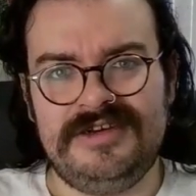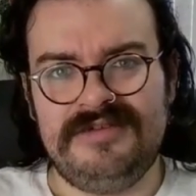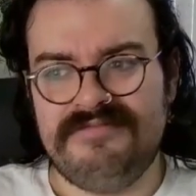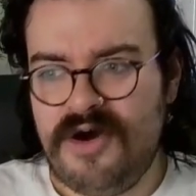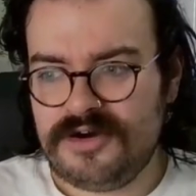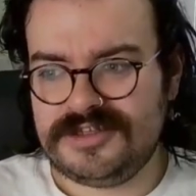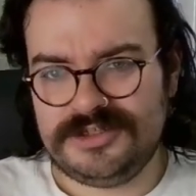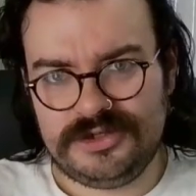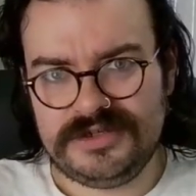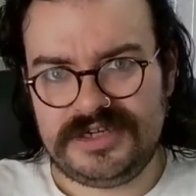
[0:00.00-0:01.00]
Mox and
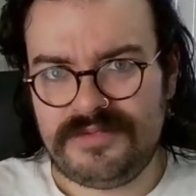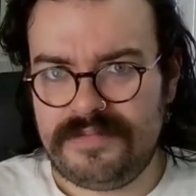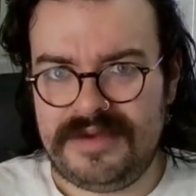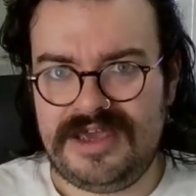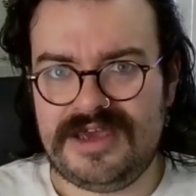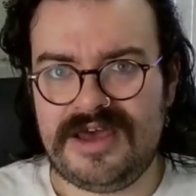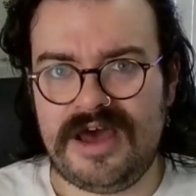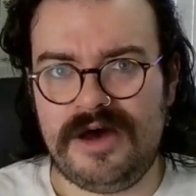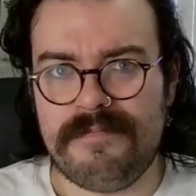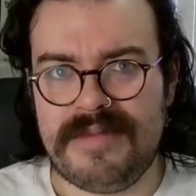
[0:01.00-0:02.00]
Tsuji would be
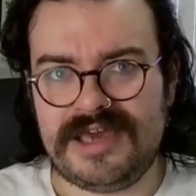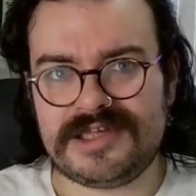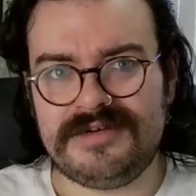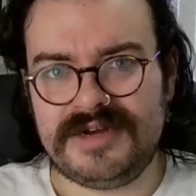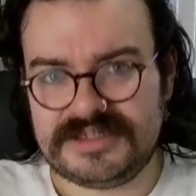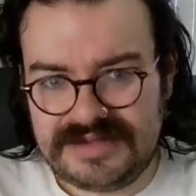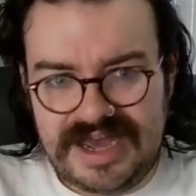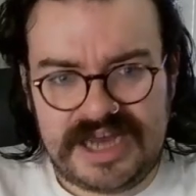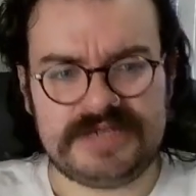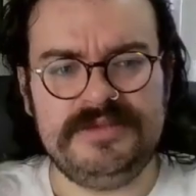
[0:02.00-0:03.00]
amazing. Imagine
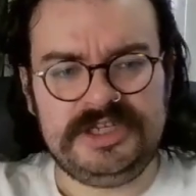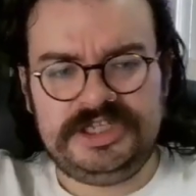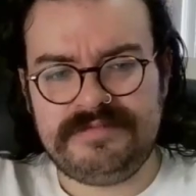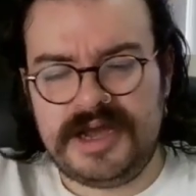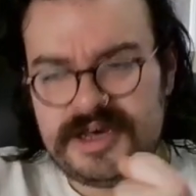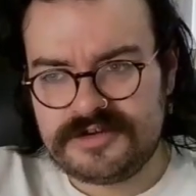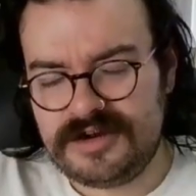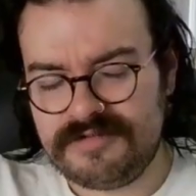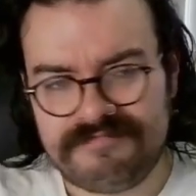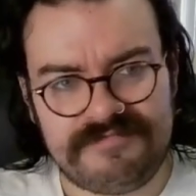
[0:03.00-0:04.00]
catching the Gene Blaster, and
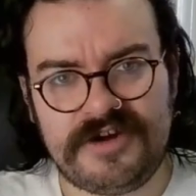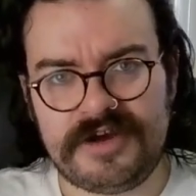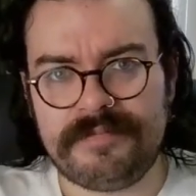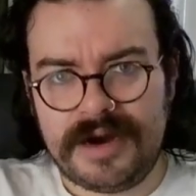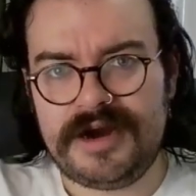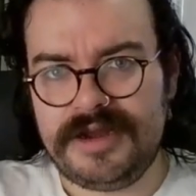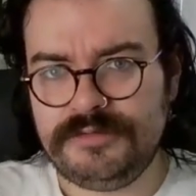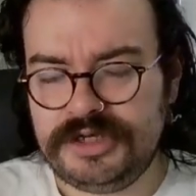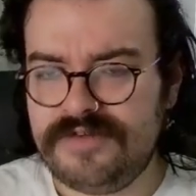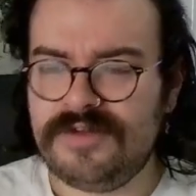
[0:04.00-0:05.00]
a fucking paradigm
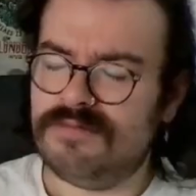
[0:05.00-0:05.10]
shift.